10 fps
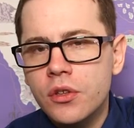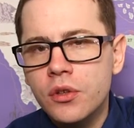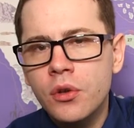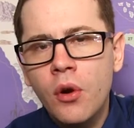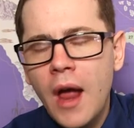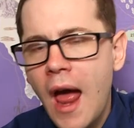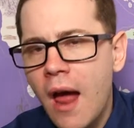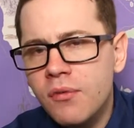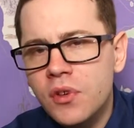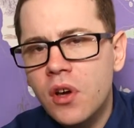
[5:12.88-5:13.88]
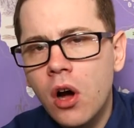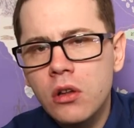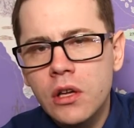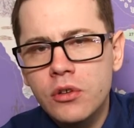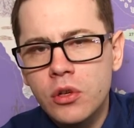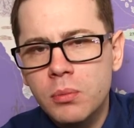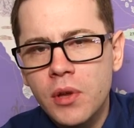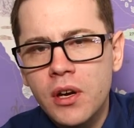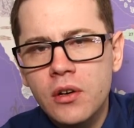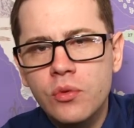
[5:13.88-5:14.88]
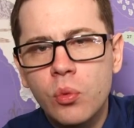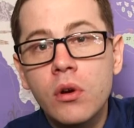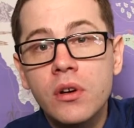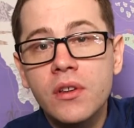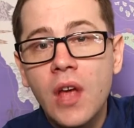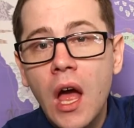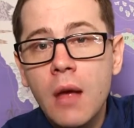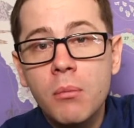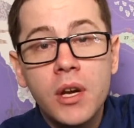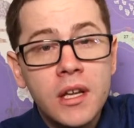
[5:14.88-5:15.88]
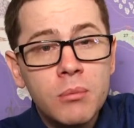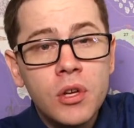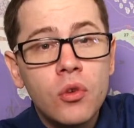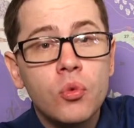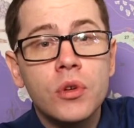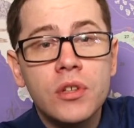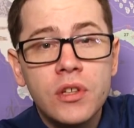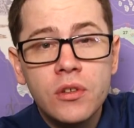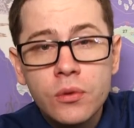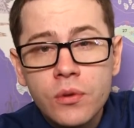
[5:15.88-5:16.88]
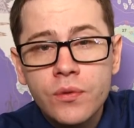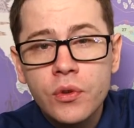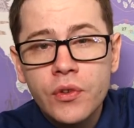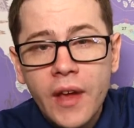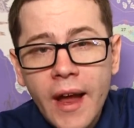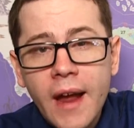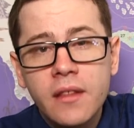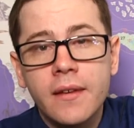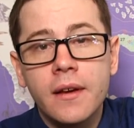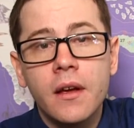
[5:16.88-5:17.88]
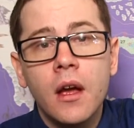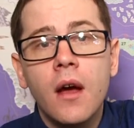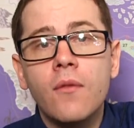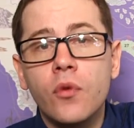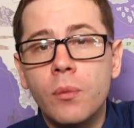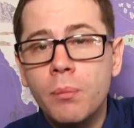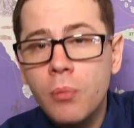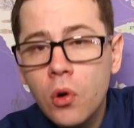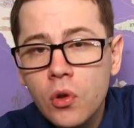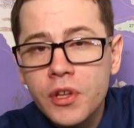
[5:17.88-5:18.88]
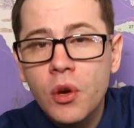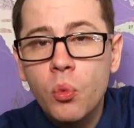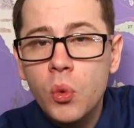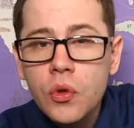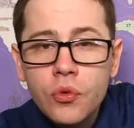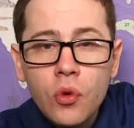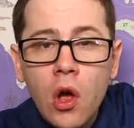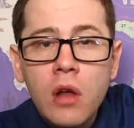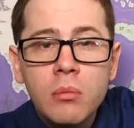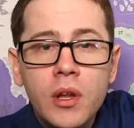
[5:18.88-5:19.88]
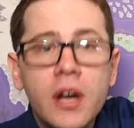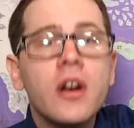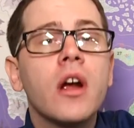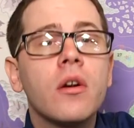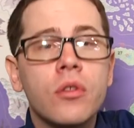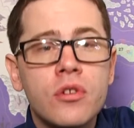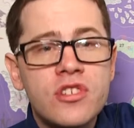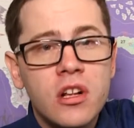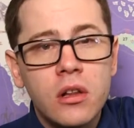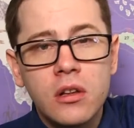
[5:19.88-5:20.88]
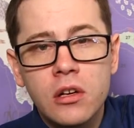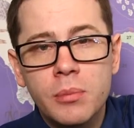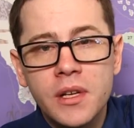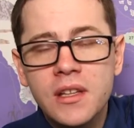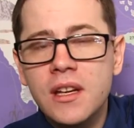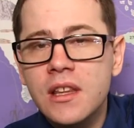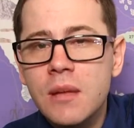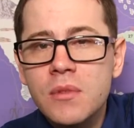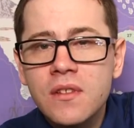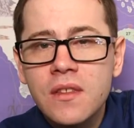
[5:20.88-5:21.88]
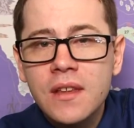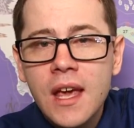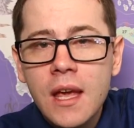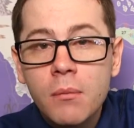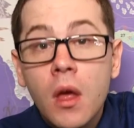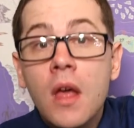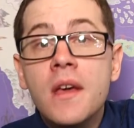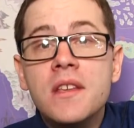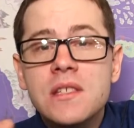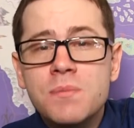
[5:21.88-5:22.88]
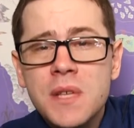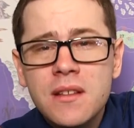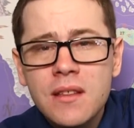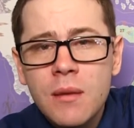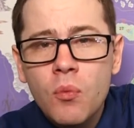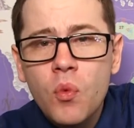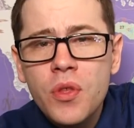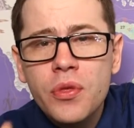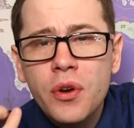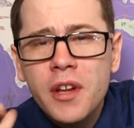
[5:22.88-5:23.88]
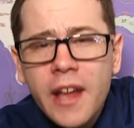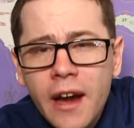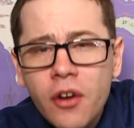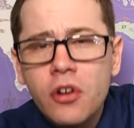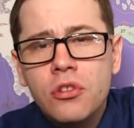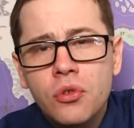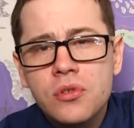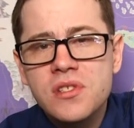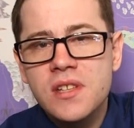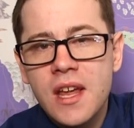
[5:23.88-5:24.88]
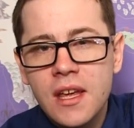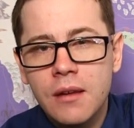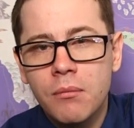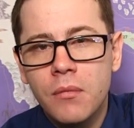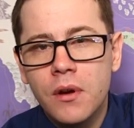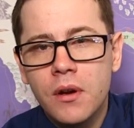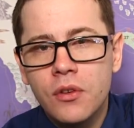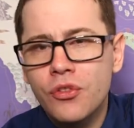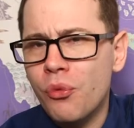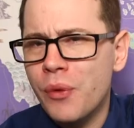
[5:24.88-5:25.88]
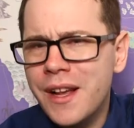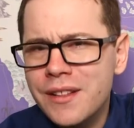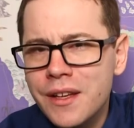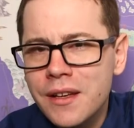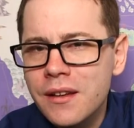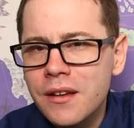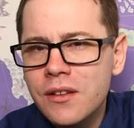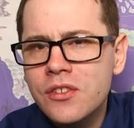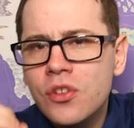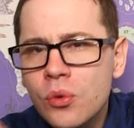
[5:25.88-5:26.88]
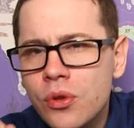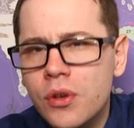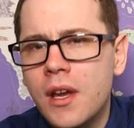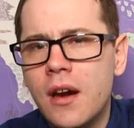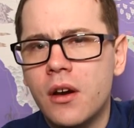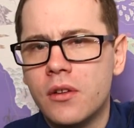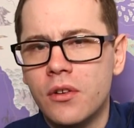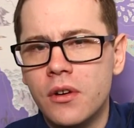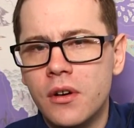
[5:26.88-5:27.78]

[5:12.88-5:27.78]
You don't have to call out your players one at a time, but it can be a really useful tactic for pulling a withdrawn player out of their shell a little bit and getting them into the game. Speak to them with their character's name directly to their character.